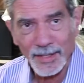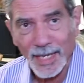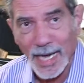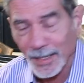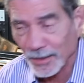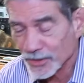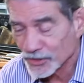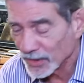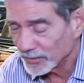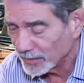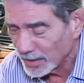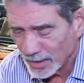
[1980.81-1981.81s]
island
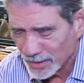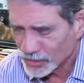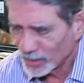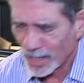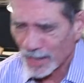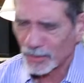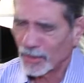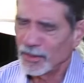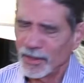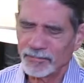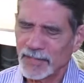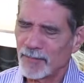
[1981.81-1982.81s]
stuff. So I don't know.
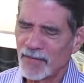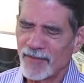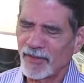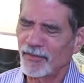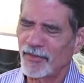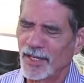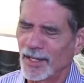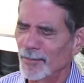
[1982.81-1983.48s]
I'm having fun.